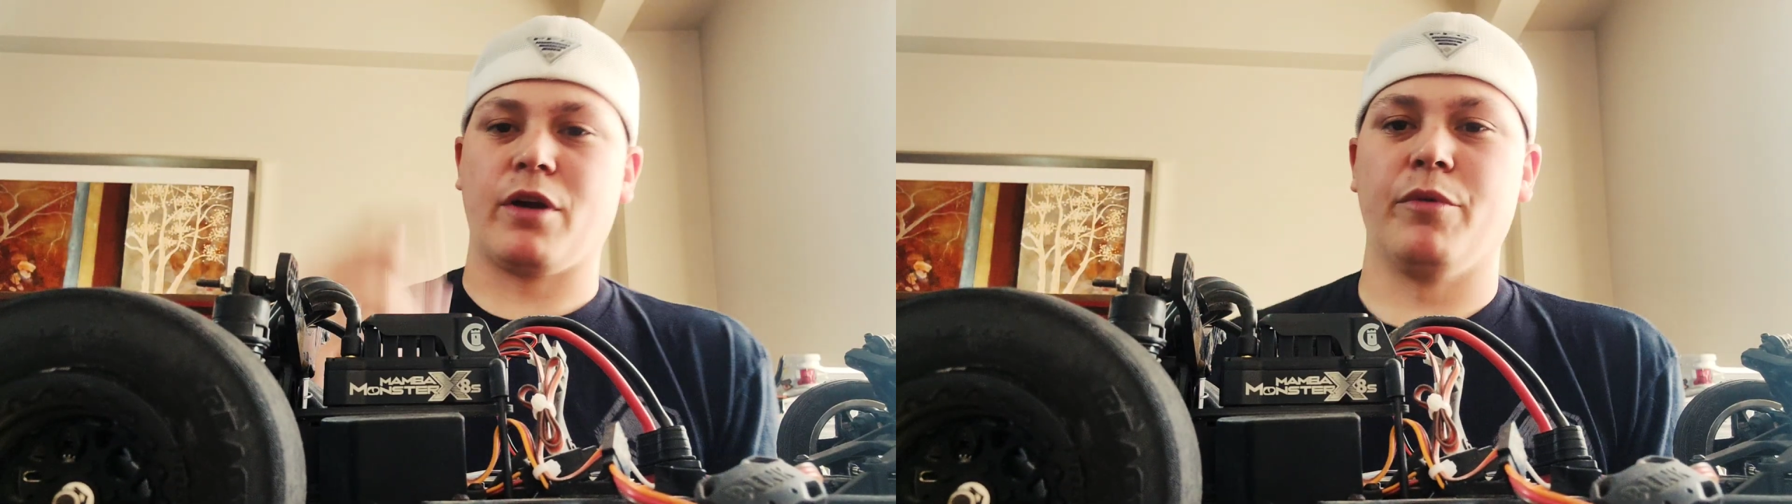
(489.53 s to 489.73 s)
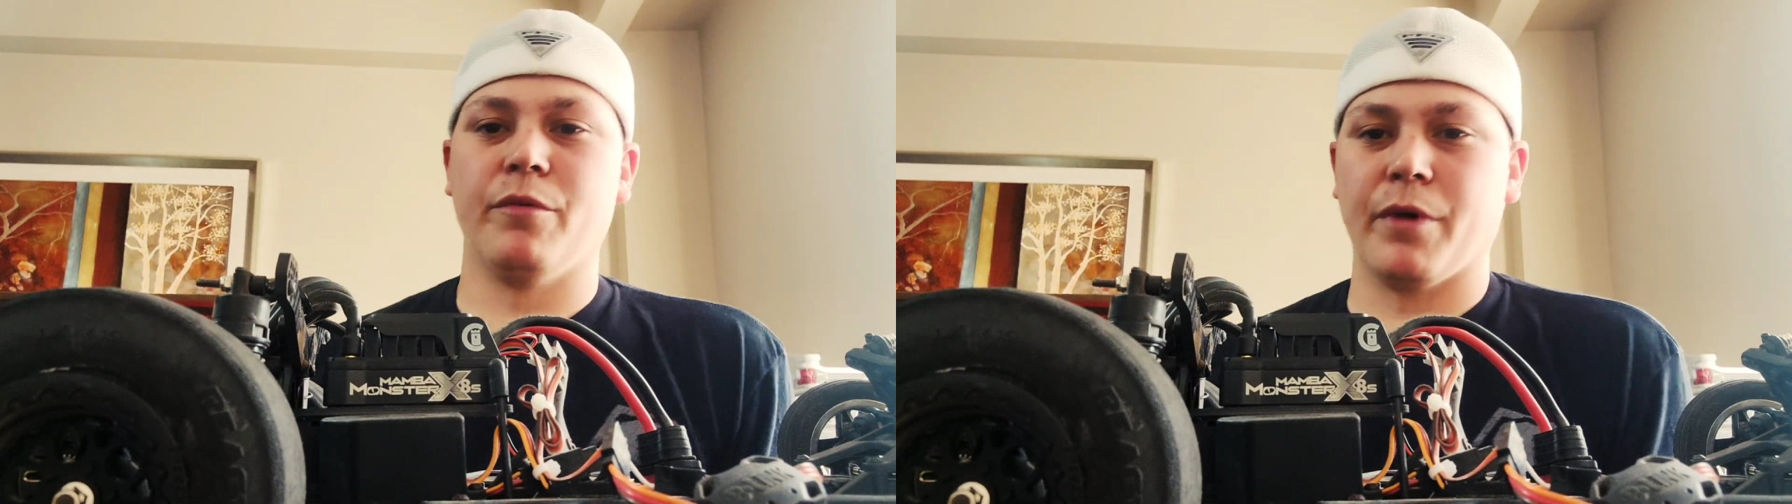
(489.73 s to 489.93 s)

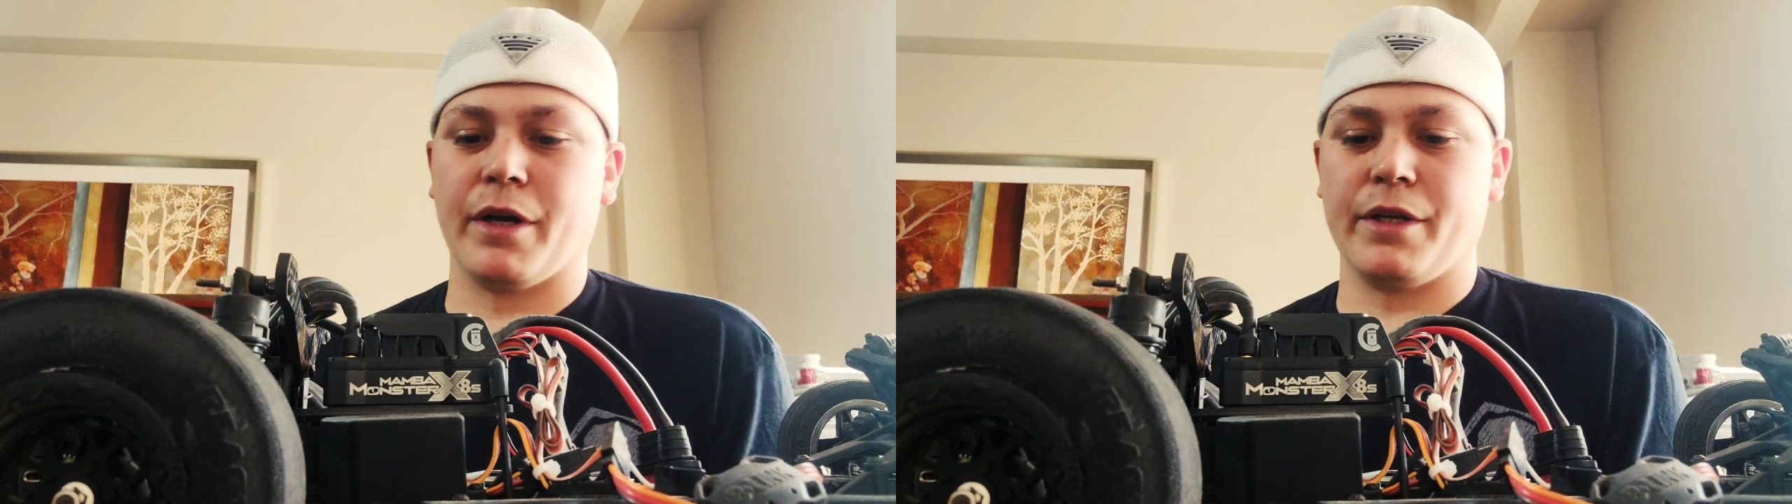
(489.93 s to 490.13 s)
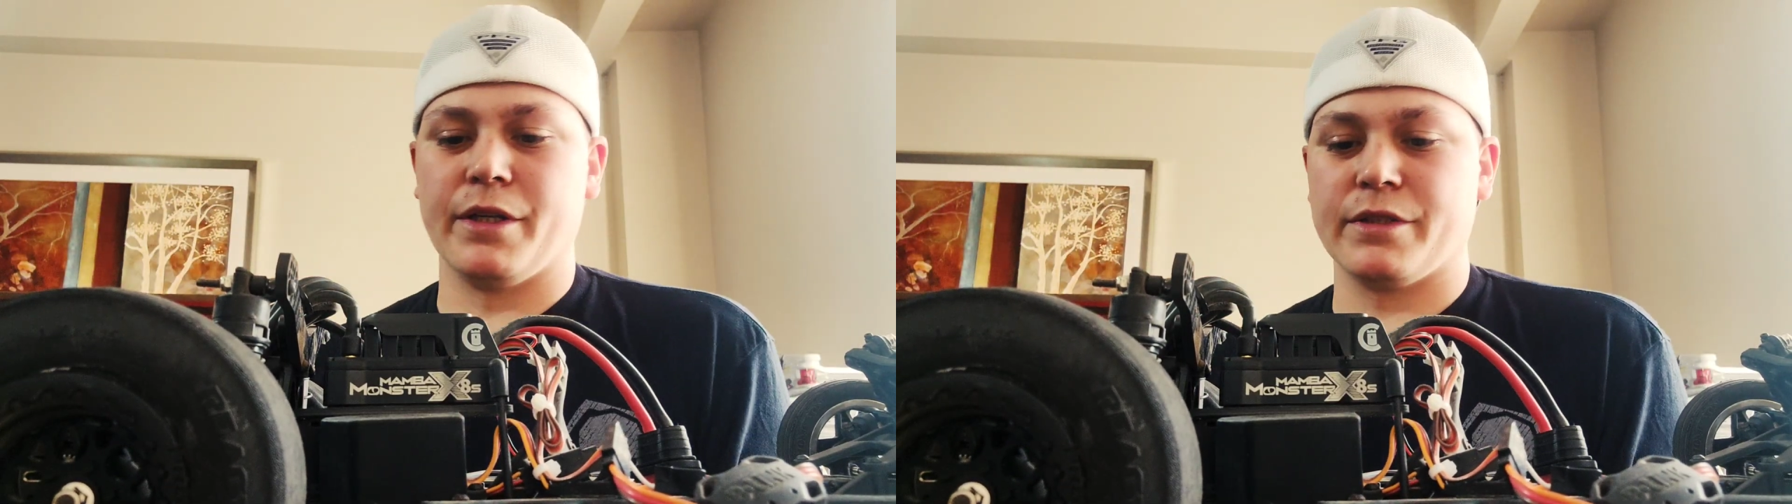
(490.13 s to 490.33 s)
I put
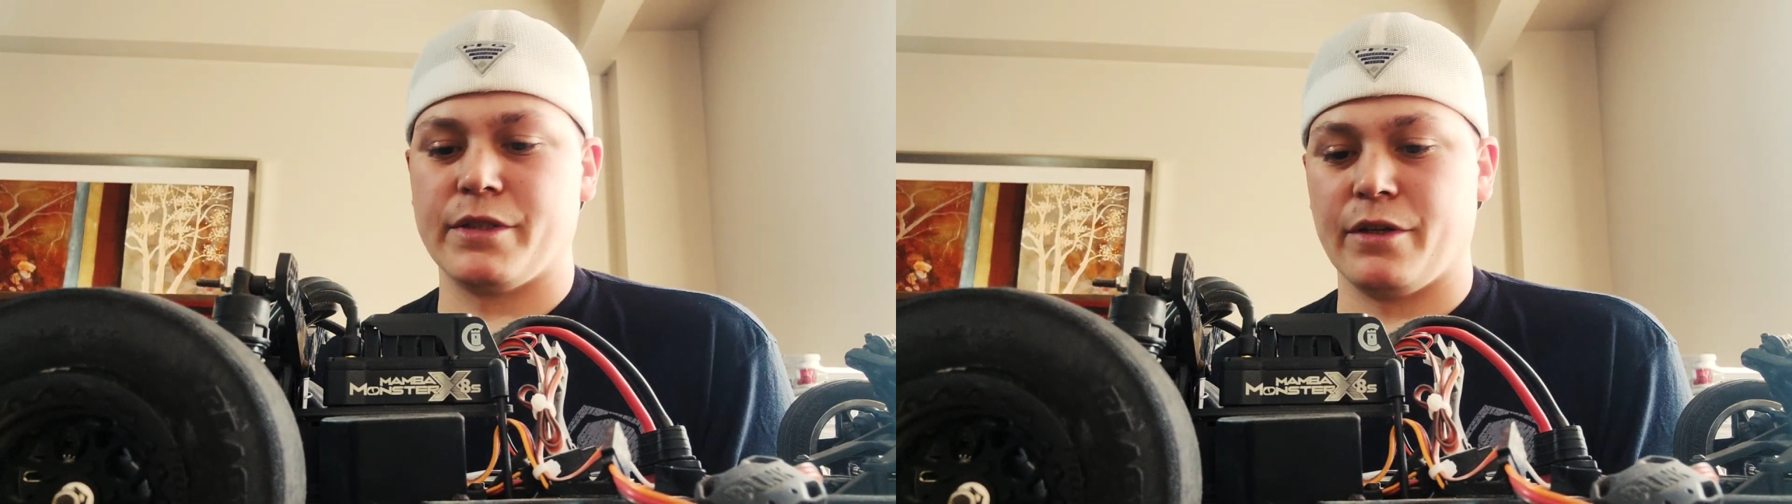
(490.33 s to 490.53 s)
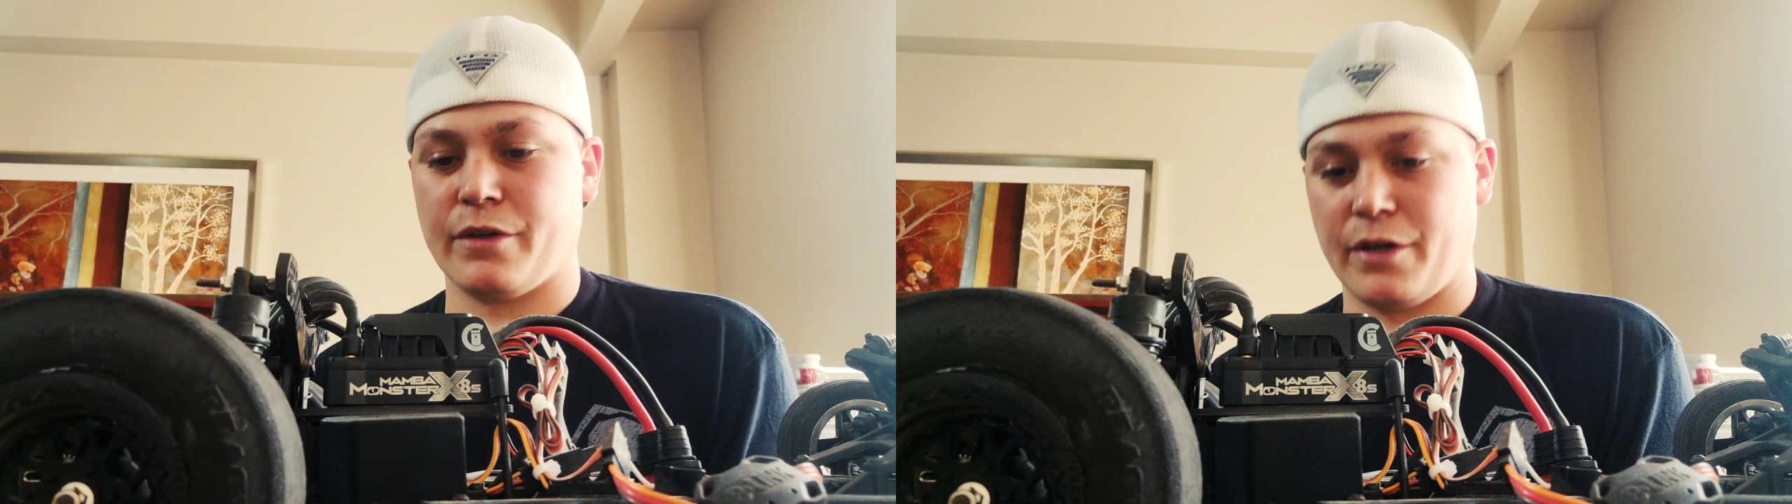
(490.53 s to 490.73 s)
my
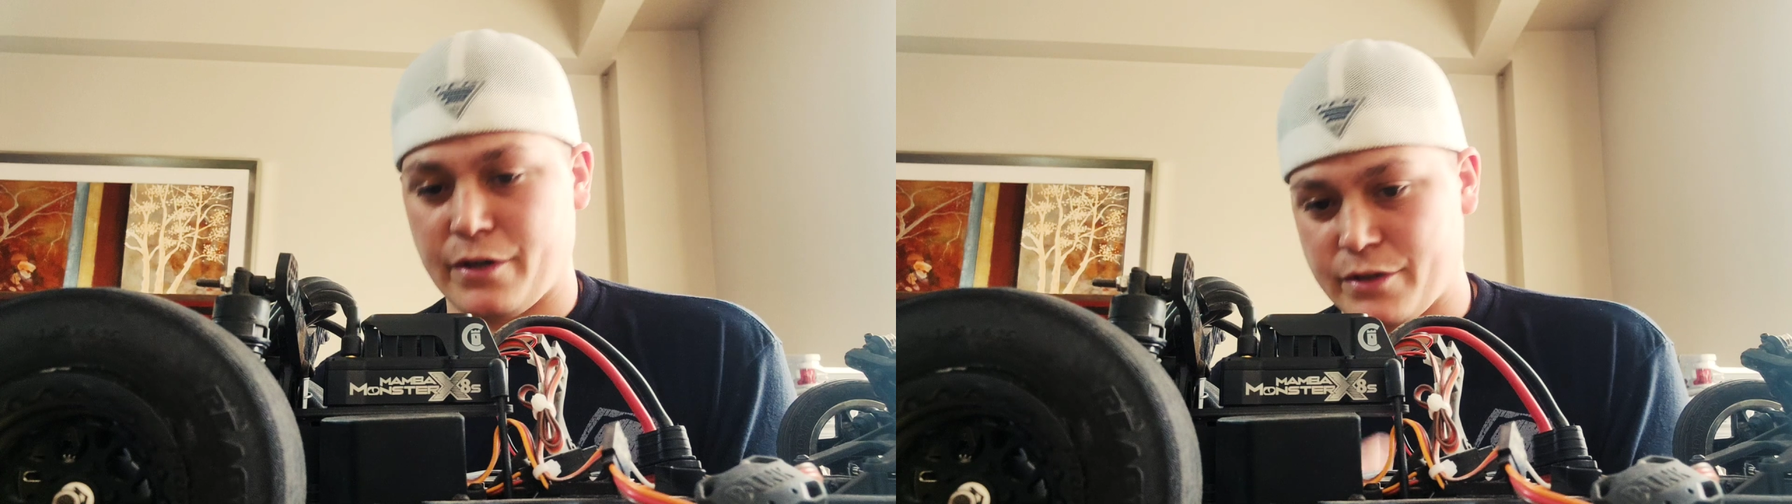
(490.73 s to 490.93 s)
ESC on here.